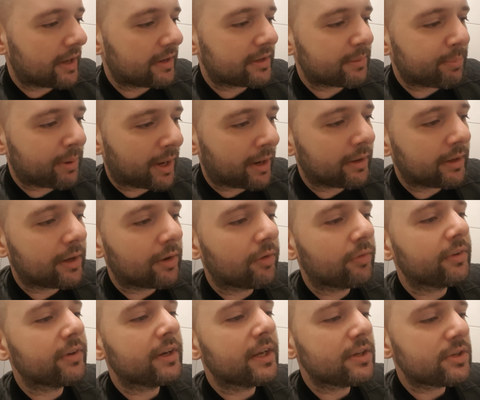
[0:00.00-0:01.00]
and depending
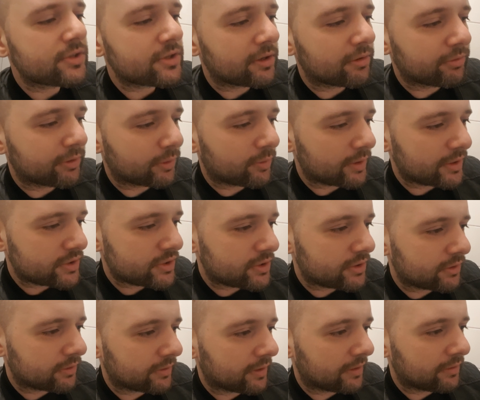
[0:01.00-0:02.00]
on the nature of the
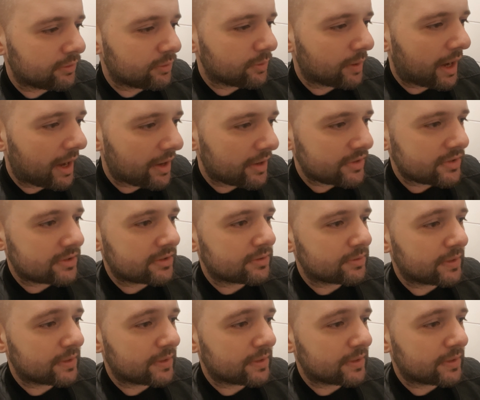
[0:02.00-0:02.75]
question that you ask,